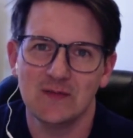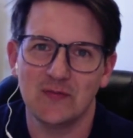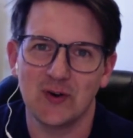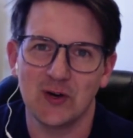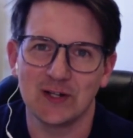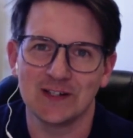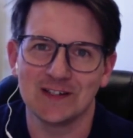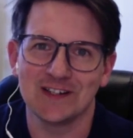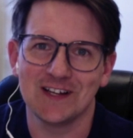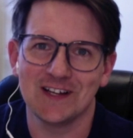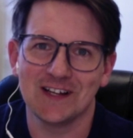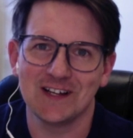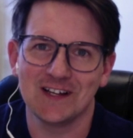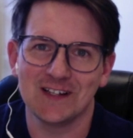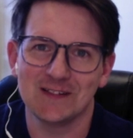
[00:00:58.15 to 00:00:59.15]
fun
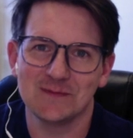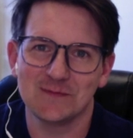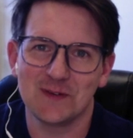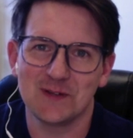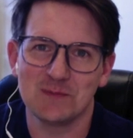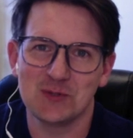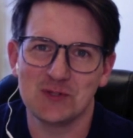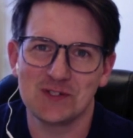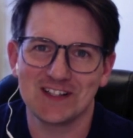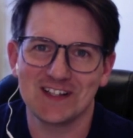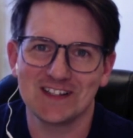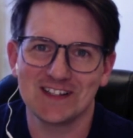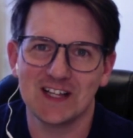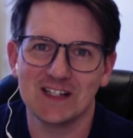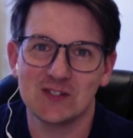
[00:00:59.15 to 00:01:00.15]
music
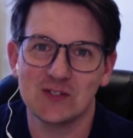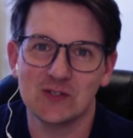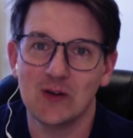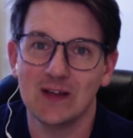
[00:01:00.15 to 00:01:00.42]
like that too.